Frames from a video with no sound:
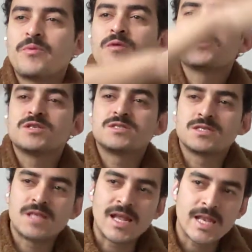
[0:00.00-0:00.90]

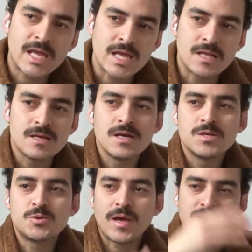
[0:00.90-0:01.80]
processes they need
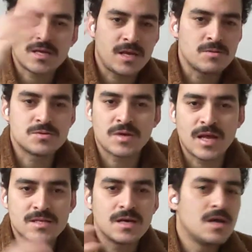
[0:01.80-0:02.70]
to execute to
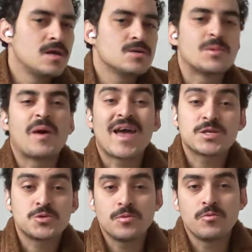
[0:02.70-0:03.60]
get some
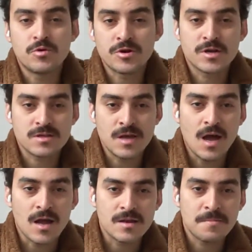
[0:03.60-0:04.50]
actual work
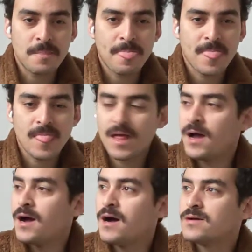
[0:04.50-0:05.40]
done.
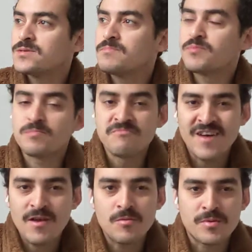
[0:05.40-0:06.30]
So
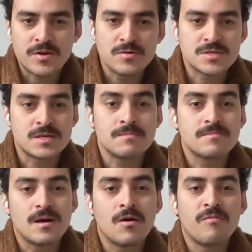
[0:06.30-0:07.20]
value producing,
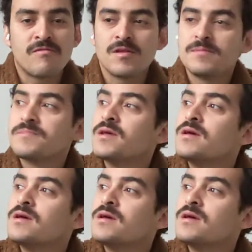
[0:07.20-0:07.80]
hopefully.